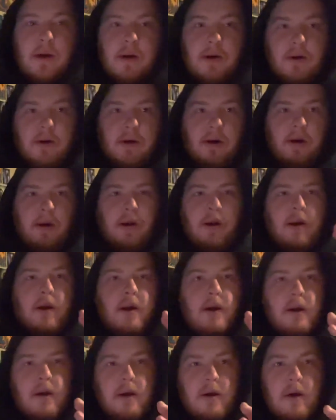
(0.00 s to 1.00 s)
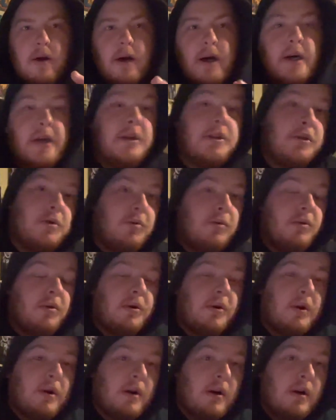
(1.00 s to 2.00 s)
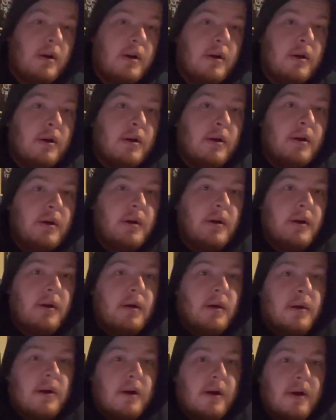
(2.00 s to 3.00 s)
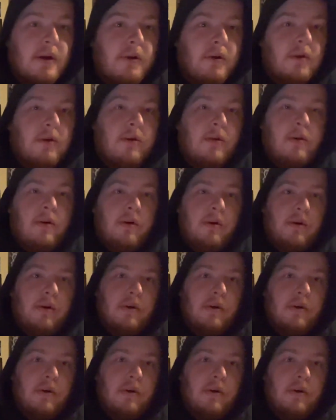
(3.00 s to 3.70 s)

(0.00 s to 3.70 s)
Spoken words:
you're a high schooler, and your